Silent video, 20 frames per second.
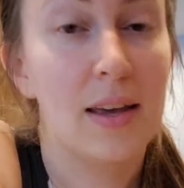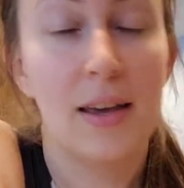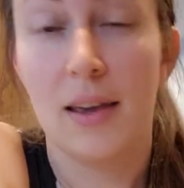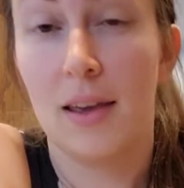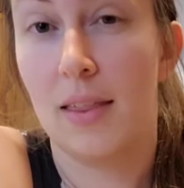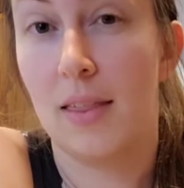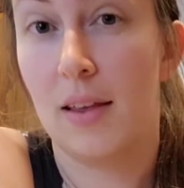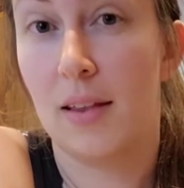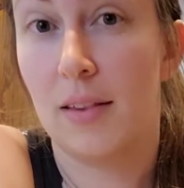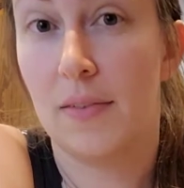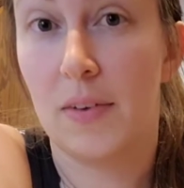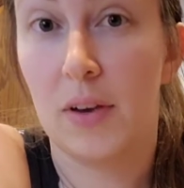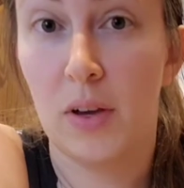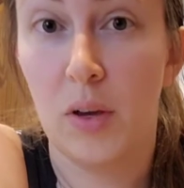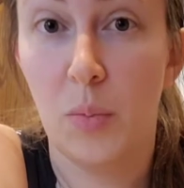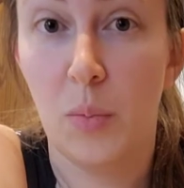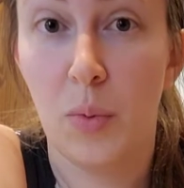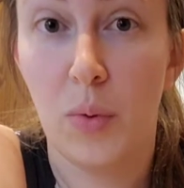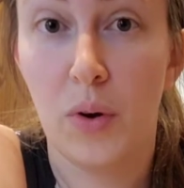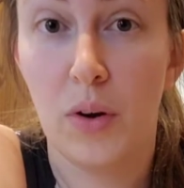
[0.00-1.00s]
And that's very
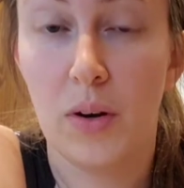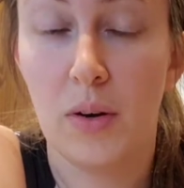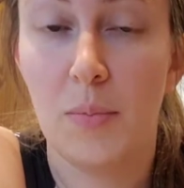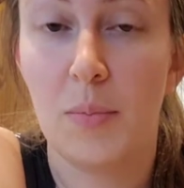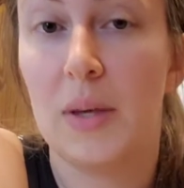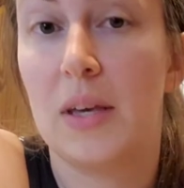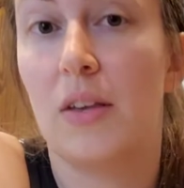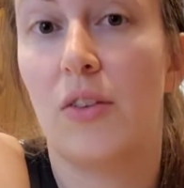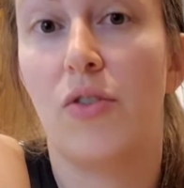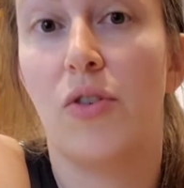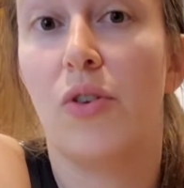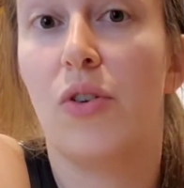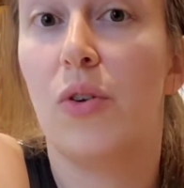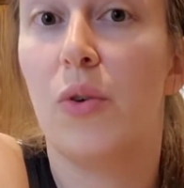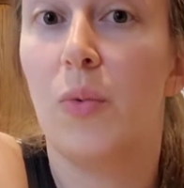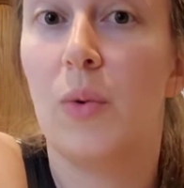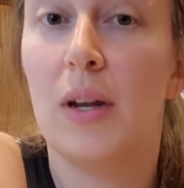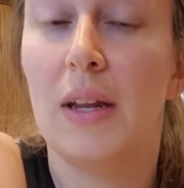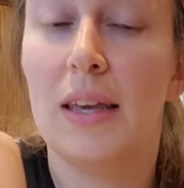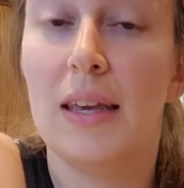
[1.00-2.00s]
important because you do
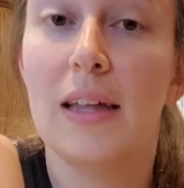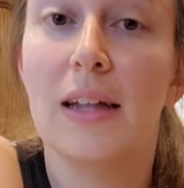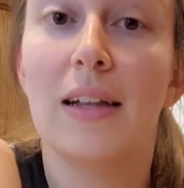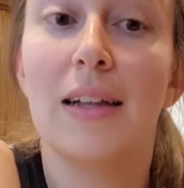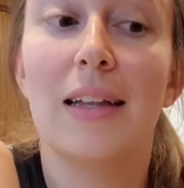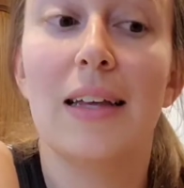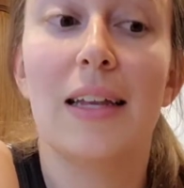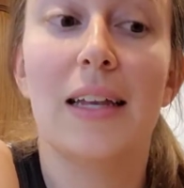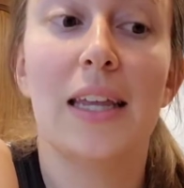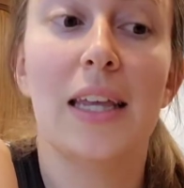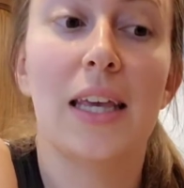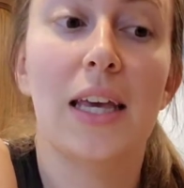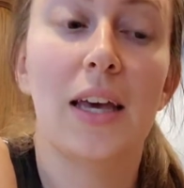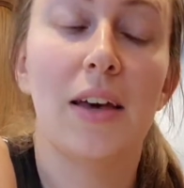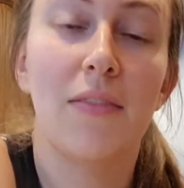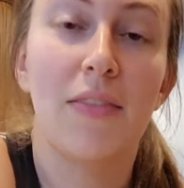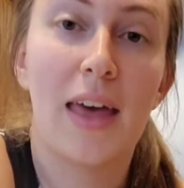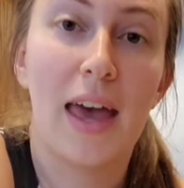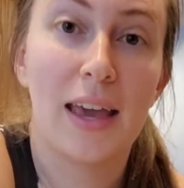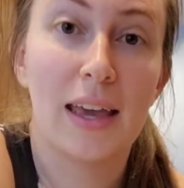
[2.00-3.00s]
want to kill any
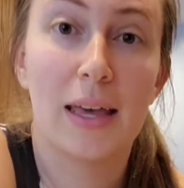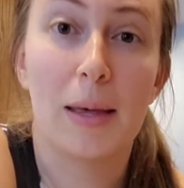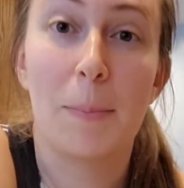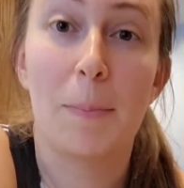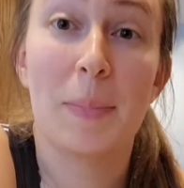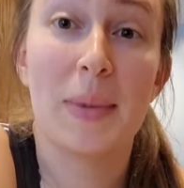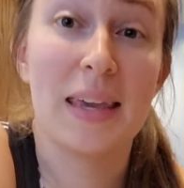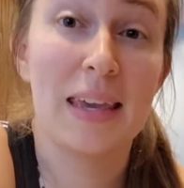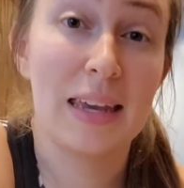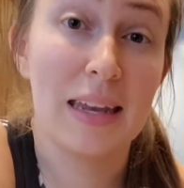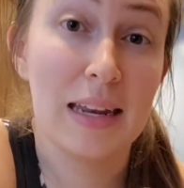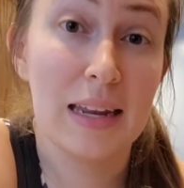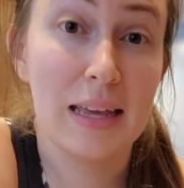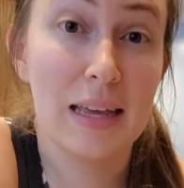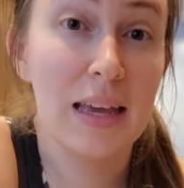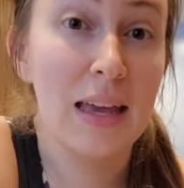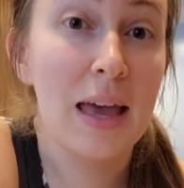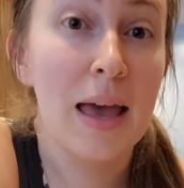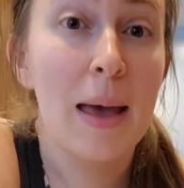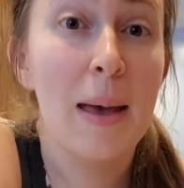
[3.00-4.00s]
of that
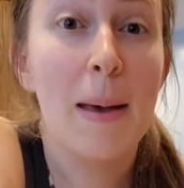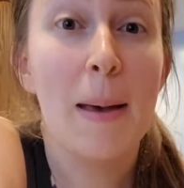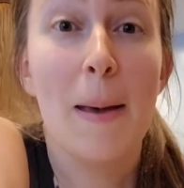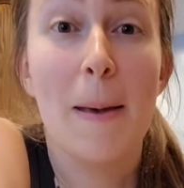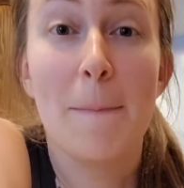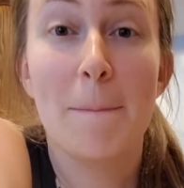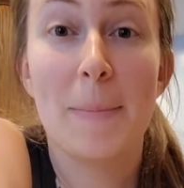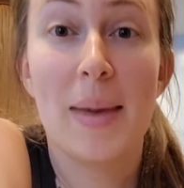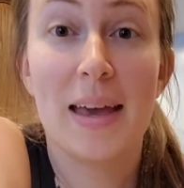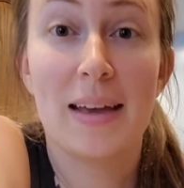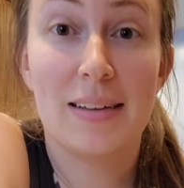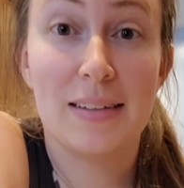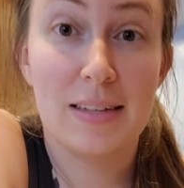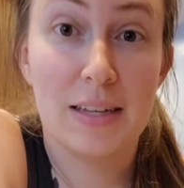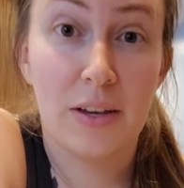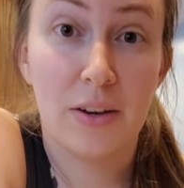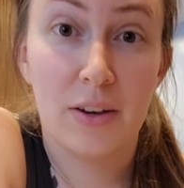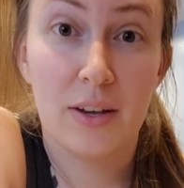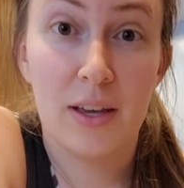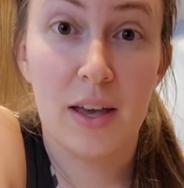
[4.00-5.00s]
competing
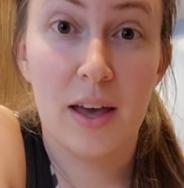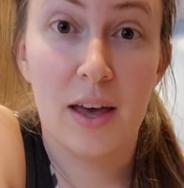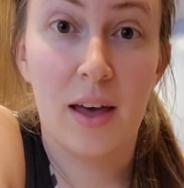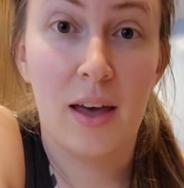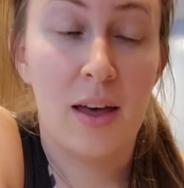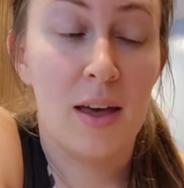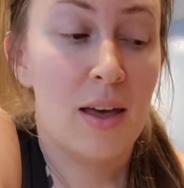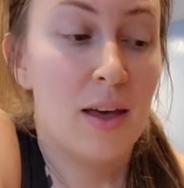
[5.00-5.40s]
bacteria.